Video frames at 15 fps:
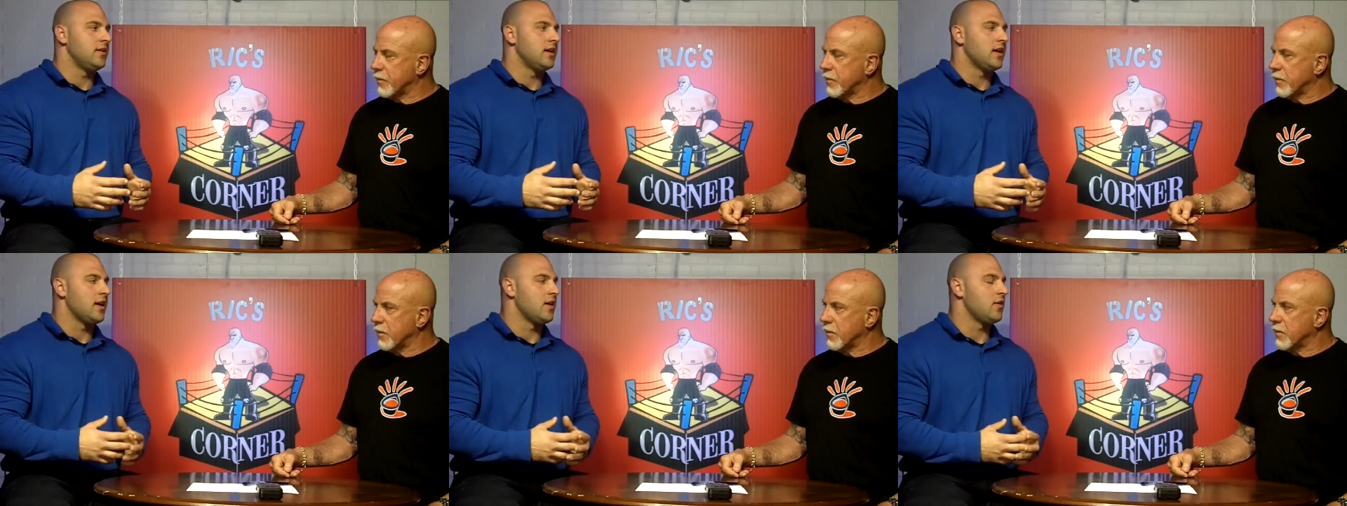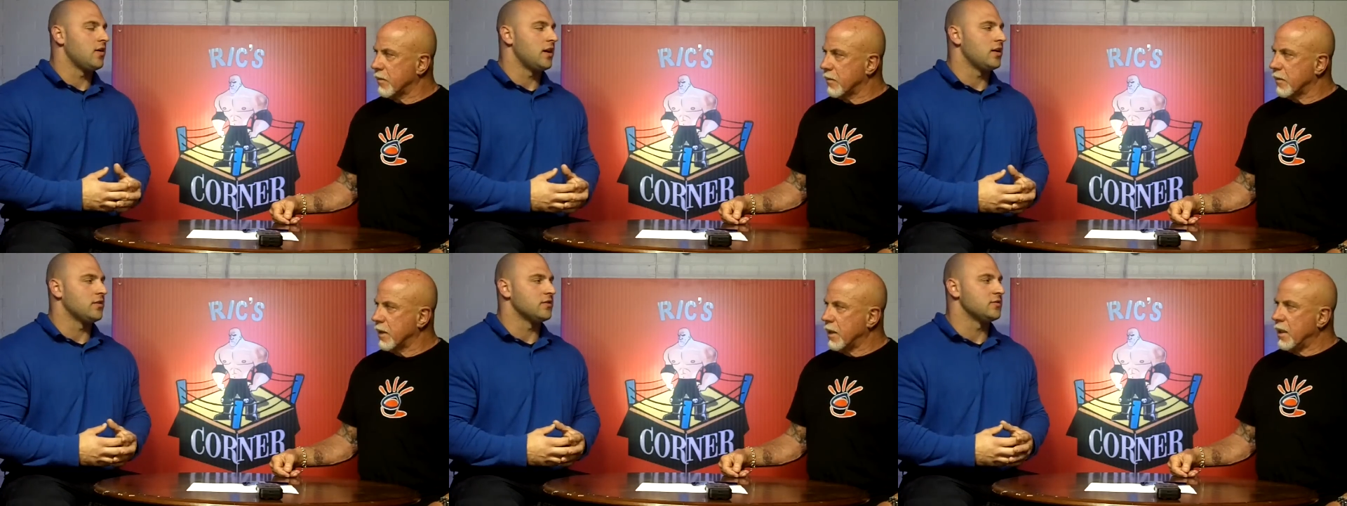Speaker 1: I, I, don't
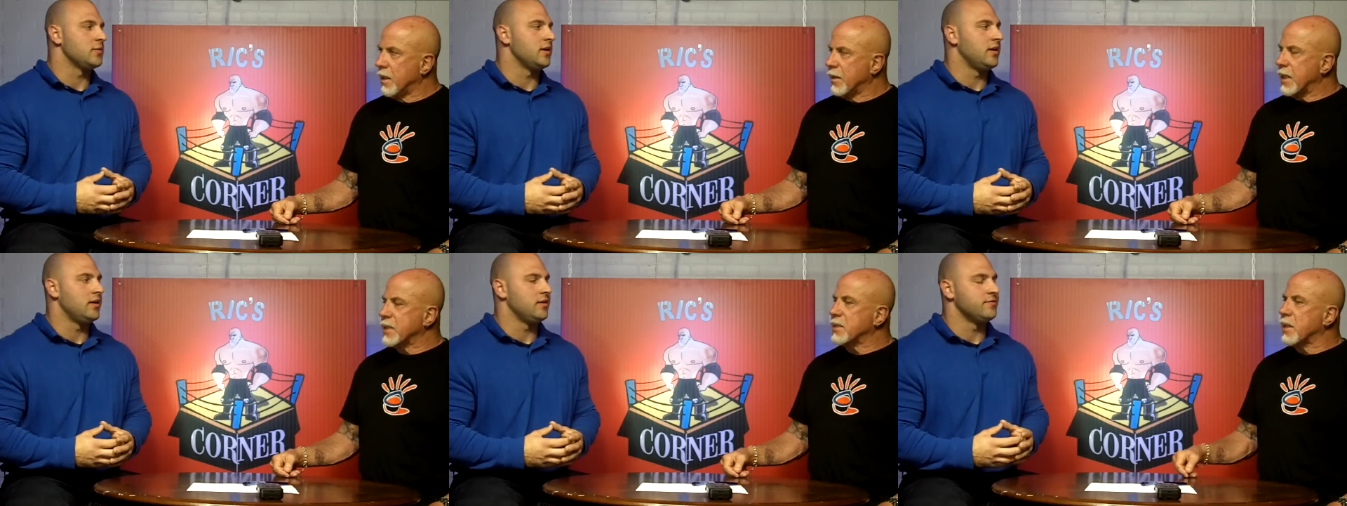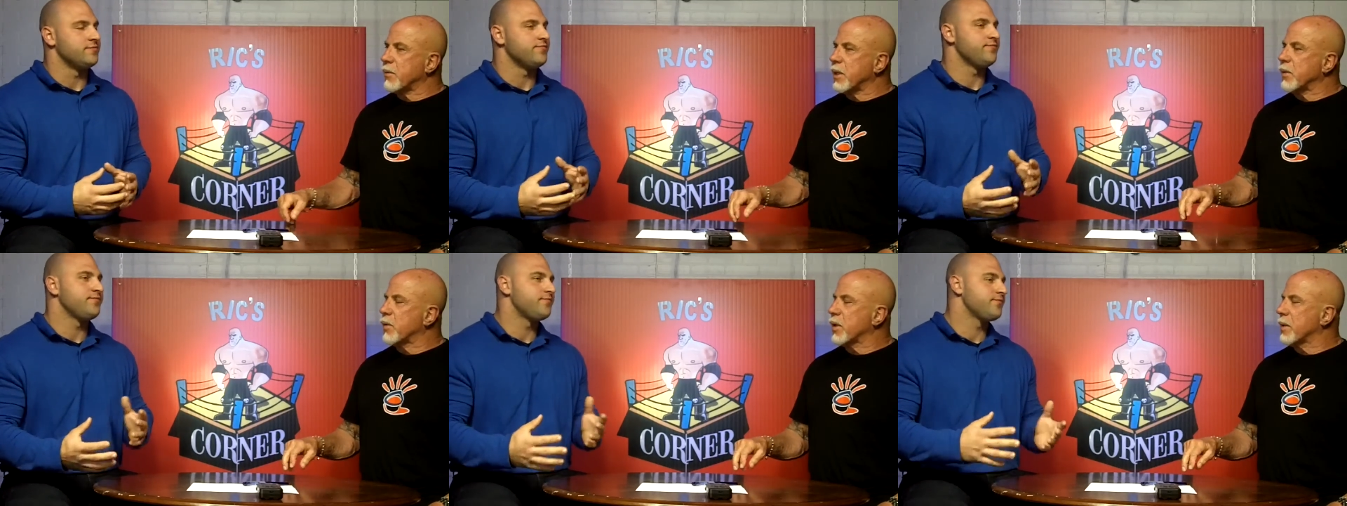know how to explain. That's it. not
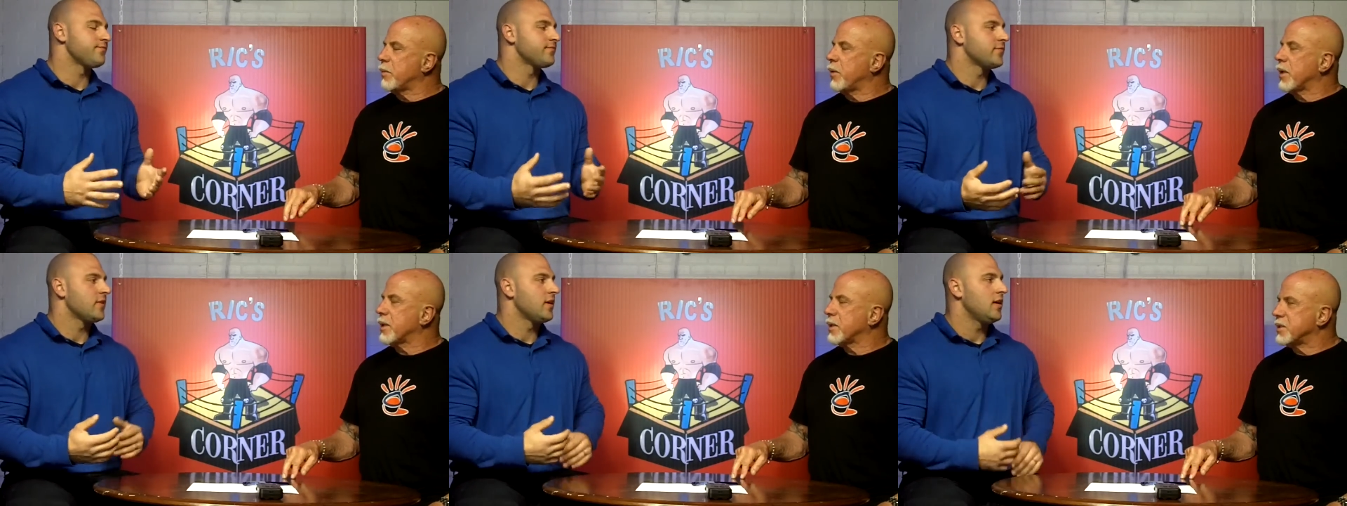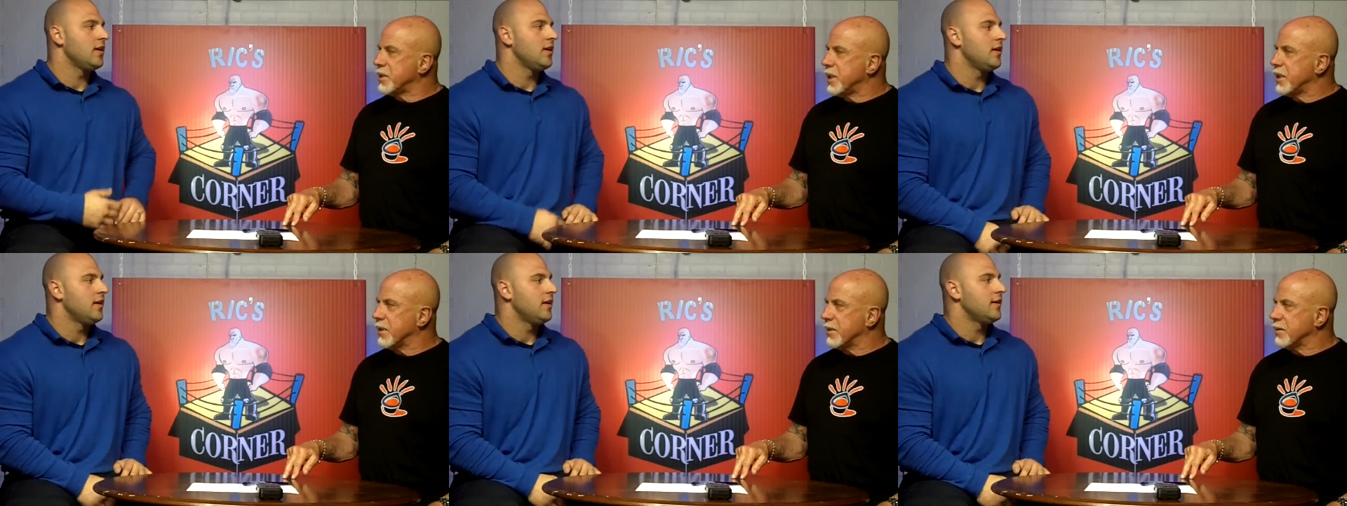really where the point that you
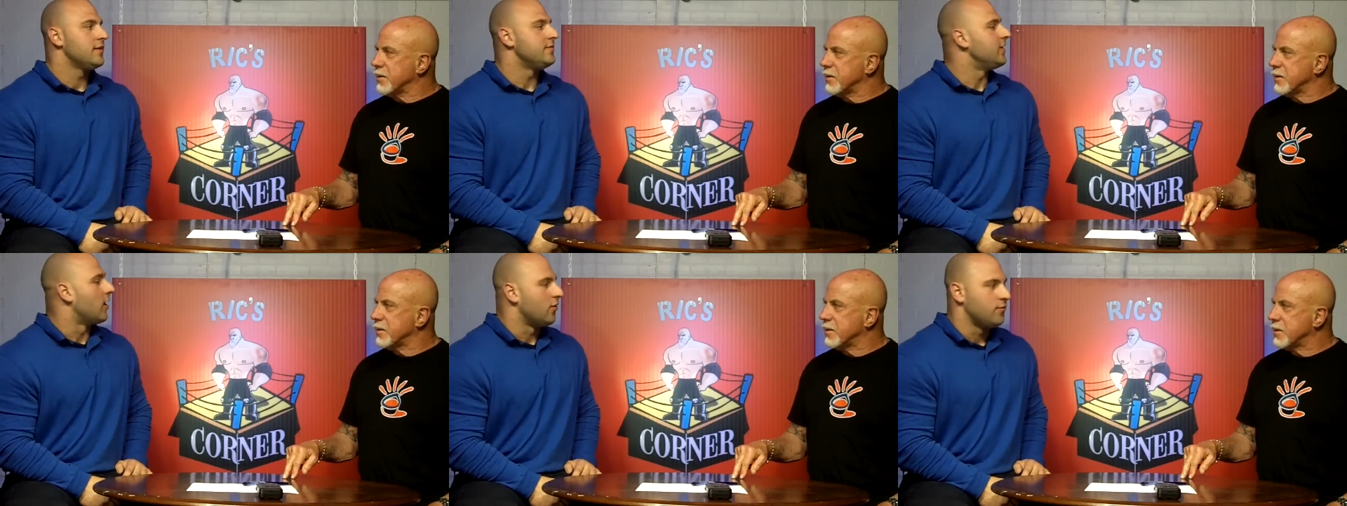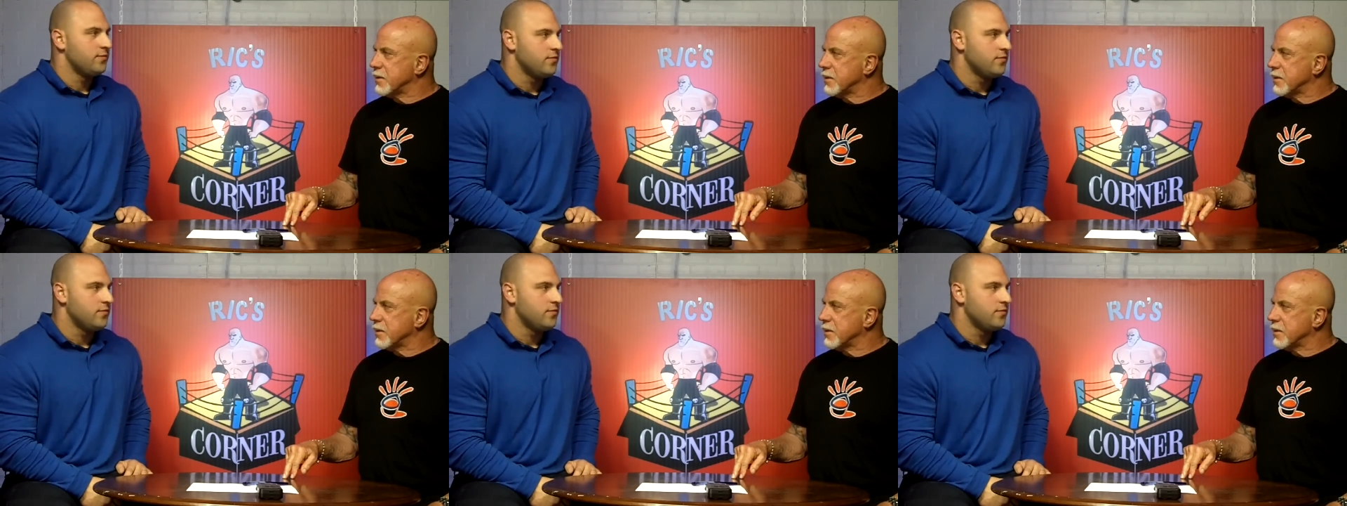need it. No.